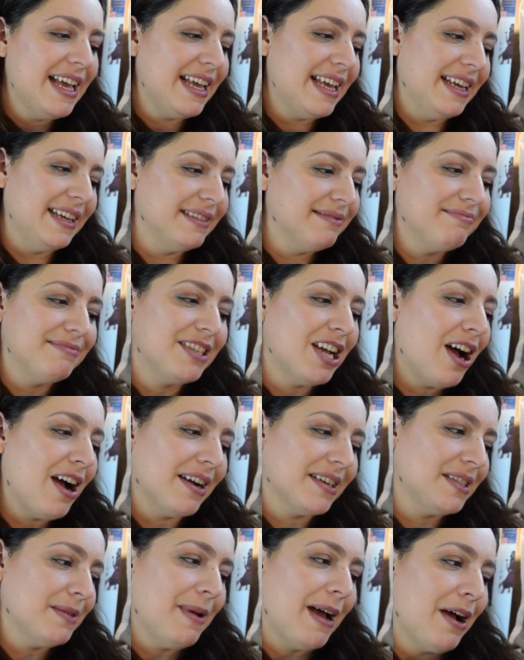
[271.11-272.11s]
It
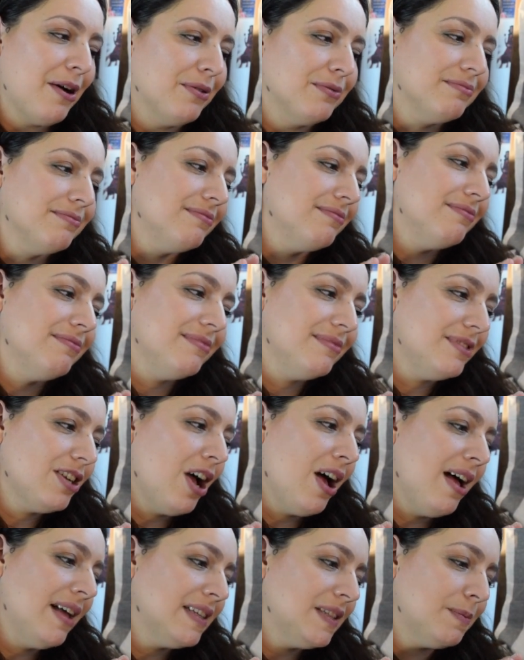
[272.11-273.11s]
talks about
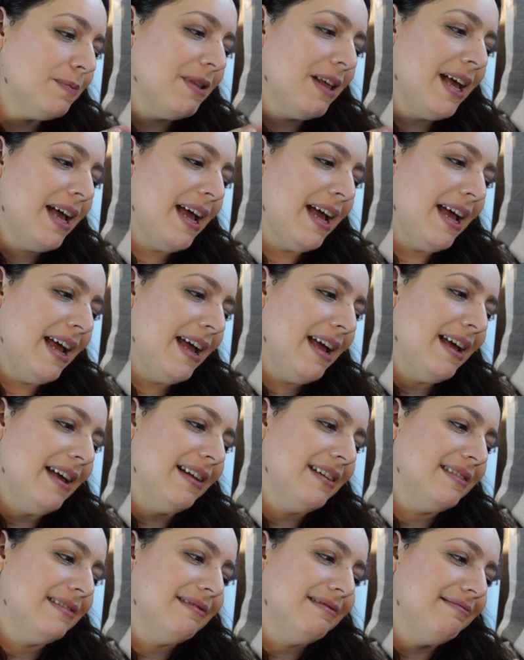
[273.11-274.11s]
cosplay
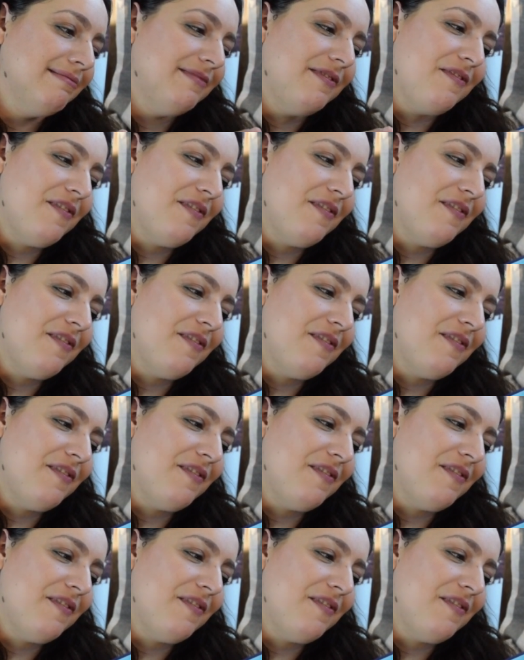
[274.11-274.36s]
and